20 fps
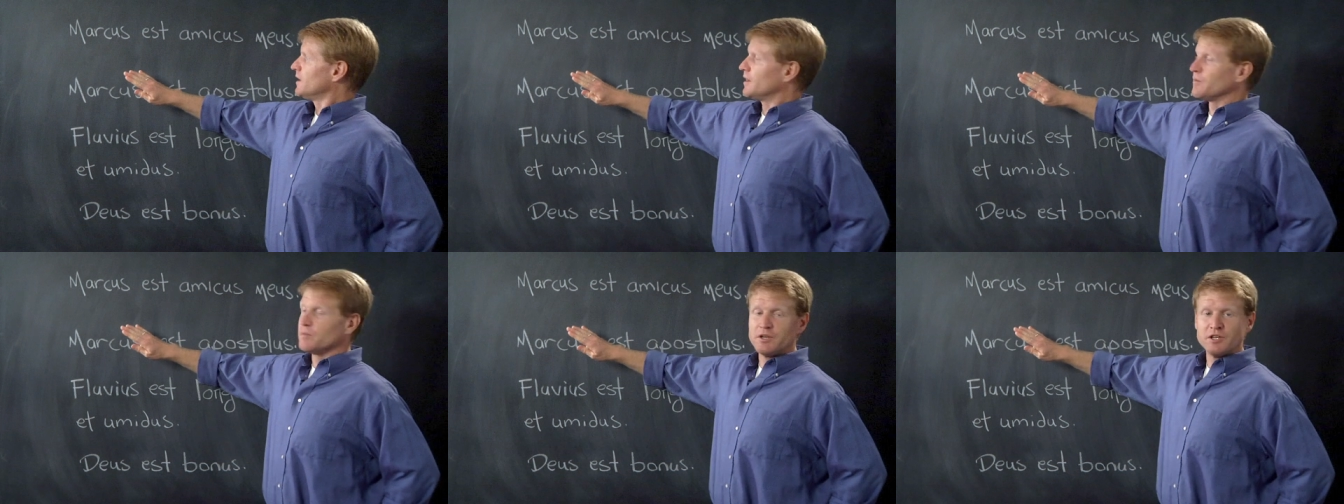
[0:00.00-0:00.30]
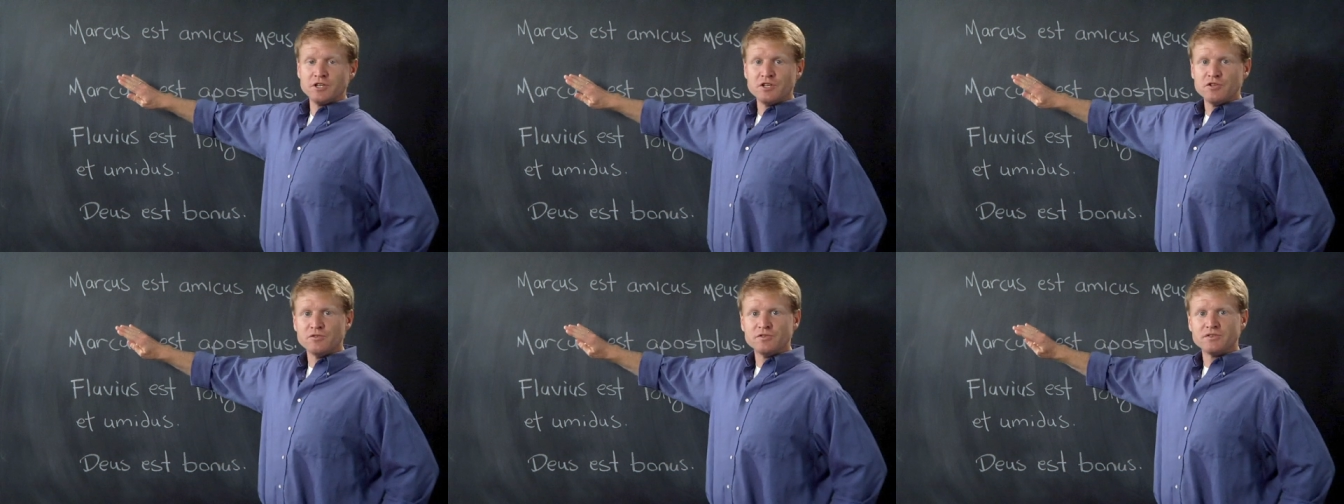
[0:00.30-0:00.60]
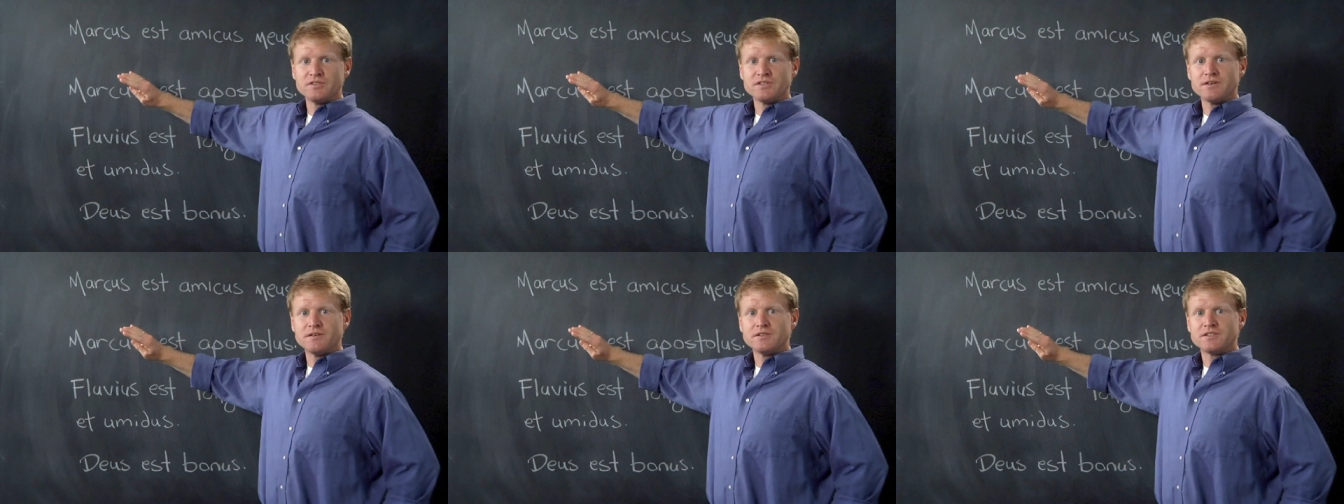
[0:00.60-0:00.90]
I'm going to
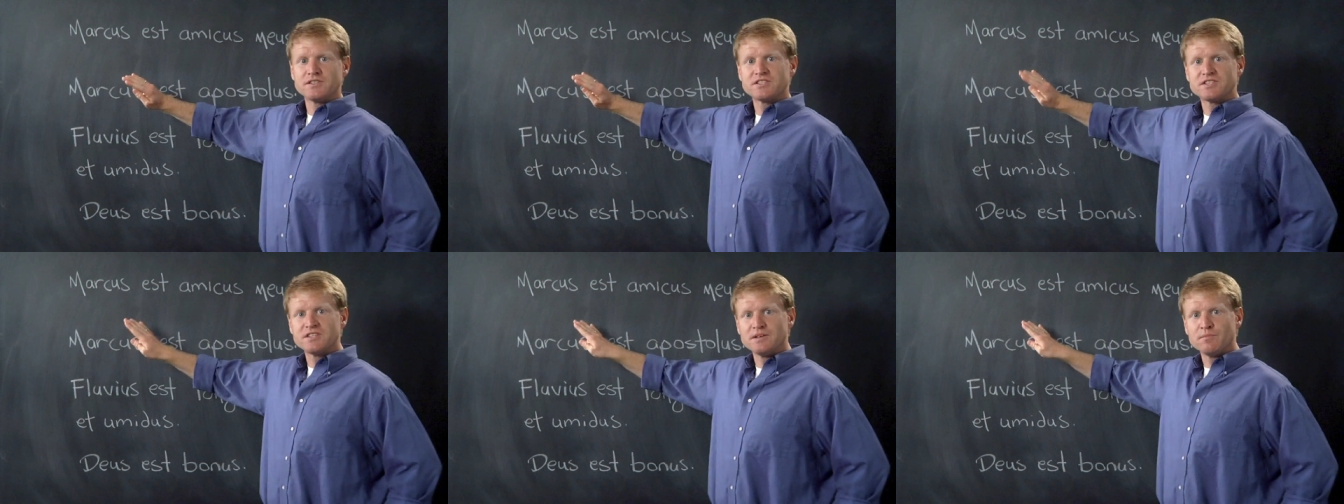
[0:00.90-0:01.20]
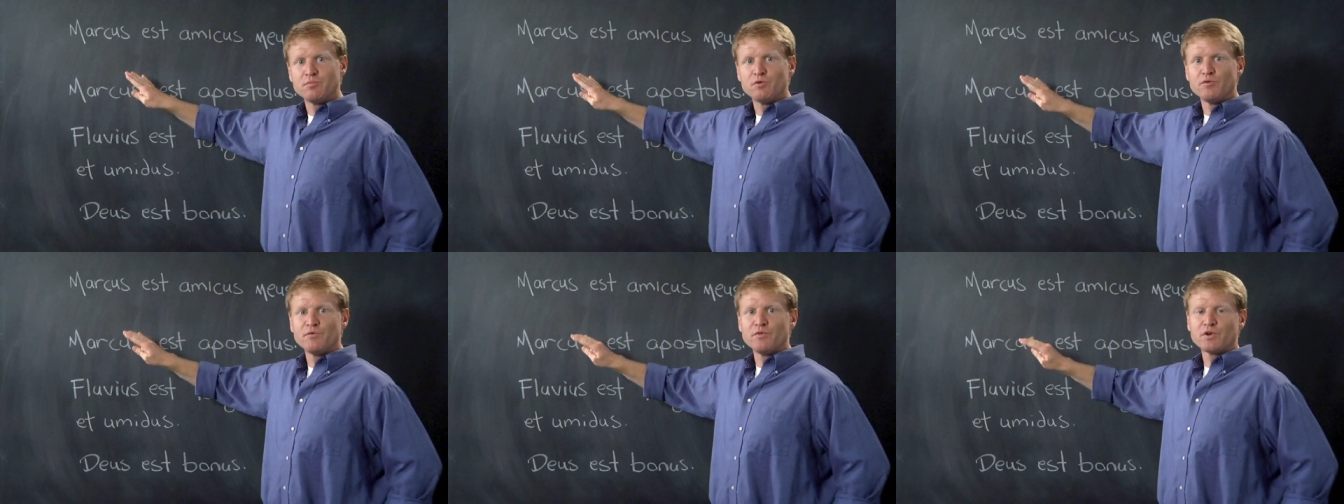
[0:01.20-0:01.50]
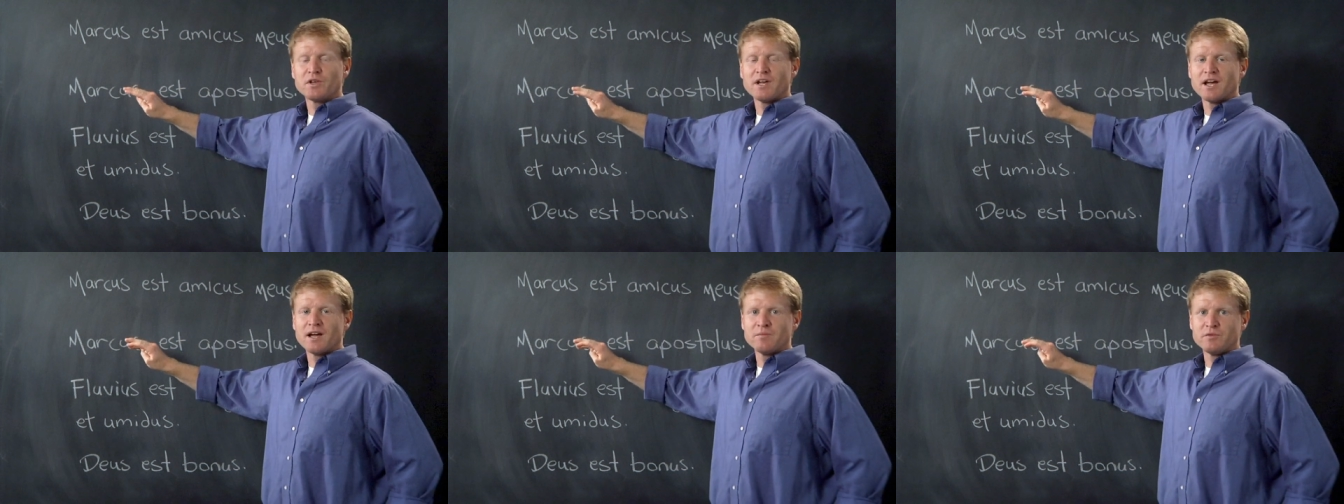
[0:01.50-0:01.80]
use simple
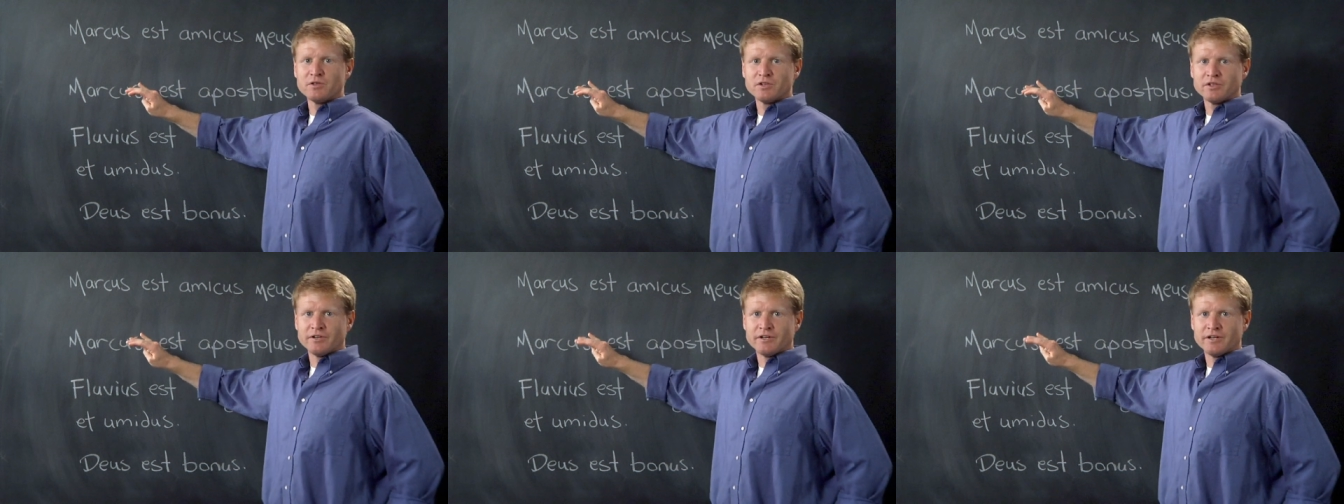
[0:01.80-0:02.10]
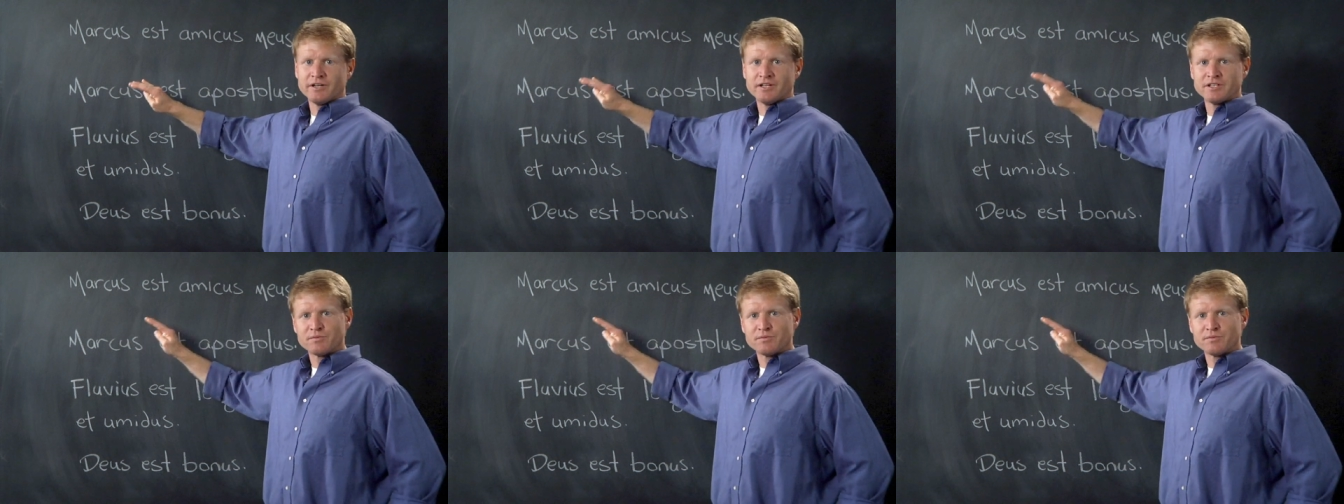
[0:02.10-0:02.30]
vocabulary